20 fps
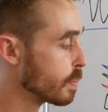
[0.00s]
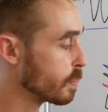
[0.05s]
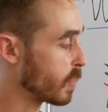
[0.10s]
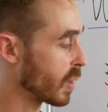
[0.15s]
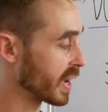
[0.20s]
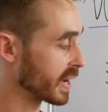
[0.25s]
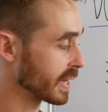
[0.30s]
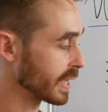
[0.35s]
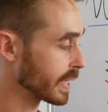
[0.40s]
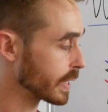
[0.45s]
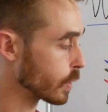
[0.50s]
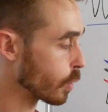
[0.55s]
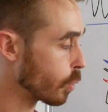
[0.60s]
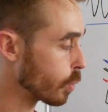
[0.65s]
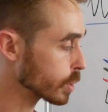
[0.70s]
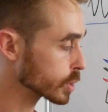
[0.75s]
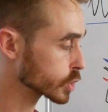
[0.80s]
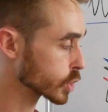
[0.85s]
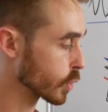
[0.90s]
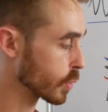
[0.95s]
but it
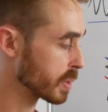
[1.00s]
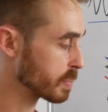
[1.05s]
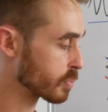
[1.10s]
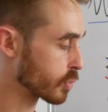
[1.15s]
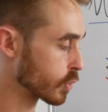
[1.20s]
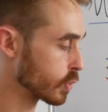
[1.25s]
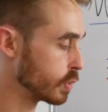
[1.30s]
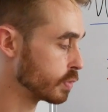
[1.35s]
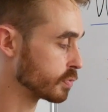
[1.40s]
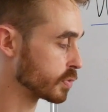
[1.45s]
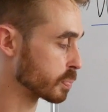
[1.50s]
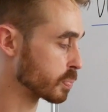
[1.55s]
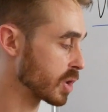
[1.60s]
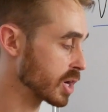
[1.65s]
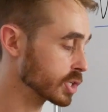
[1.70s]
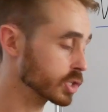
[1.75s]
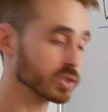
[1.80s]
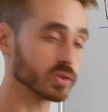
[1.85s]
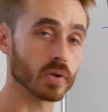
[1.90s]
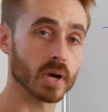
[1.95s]
also improved the
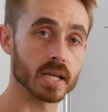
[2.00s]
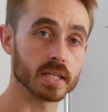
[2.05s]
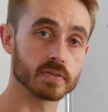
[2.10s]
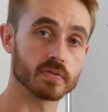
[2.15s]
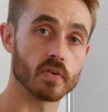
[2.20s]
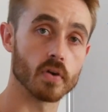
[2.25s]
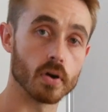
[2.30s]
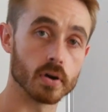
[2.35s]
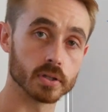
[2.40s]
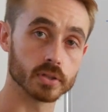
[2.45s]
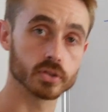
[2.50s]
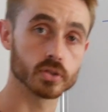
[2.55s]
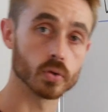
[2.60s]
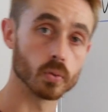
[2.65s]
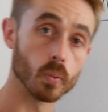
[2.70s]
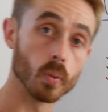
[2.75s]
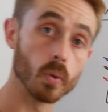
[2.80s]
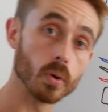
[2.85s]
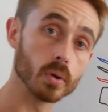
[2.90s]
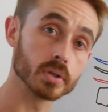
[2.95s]
pressure transference
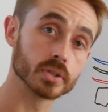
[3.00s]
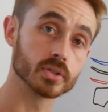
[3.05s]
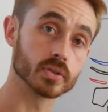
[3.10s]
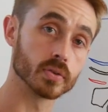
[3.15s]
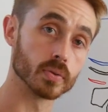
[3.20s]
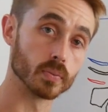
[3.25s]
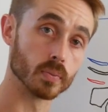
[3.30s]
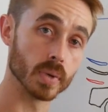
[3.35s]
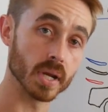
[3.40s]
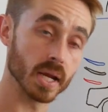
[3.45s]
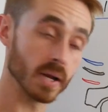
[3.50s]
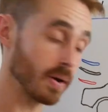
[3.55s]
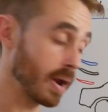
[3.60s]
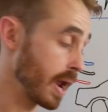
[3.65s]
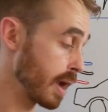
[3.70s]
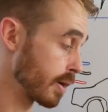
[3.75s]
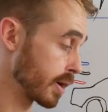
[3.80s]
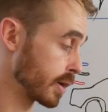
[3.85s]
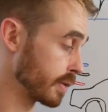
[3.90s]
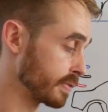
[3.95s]
towards the rear
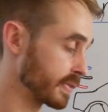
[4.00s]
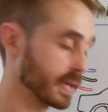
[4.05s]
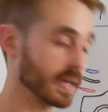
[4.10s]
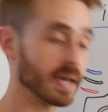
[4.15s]
area of the